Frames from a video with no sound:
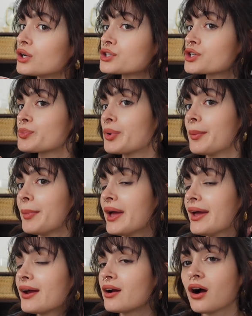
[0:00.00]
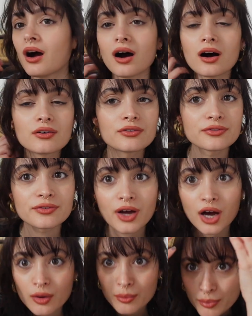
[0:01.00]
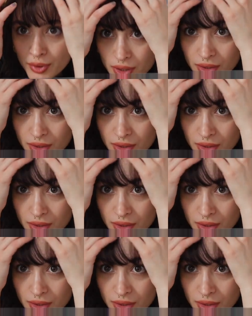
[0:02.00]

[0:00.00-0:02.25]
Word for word: Just put my hair half up